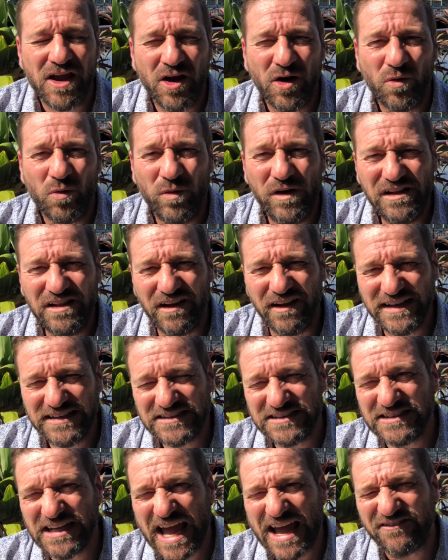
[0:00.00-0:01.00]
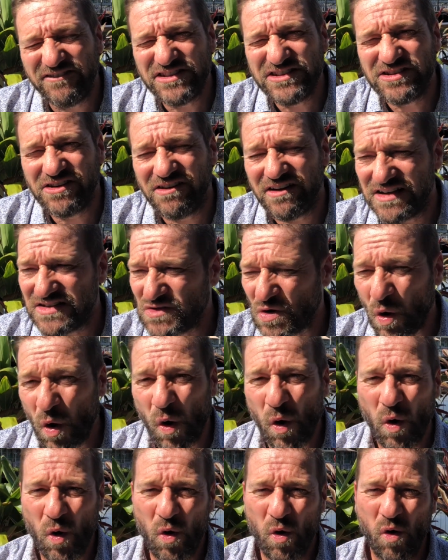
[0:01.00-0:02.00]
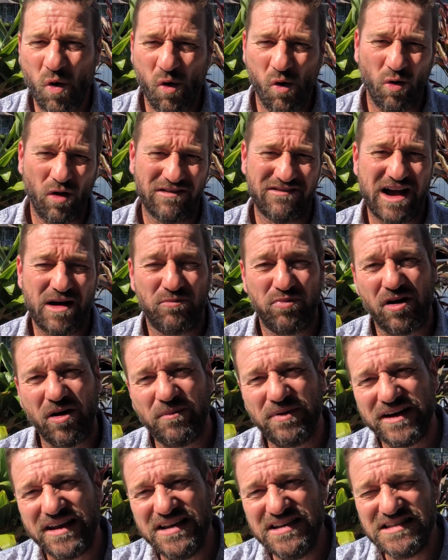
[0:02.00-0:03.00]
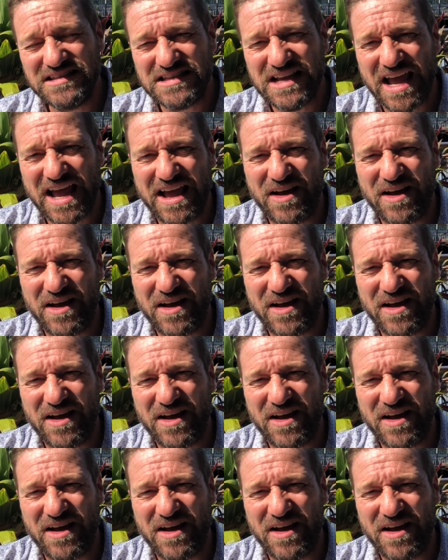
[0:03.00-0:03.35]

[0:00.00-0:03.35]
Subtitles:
We like to advertise all of our properties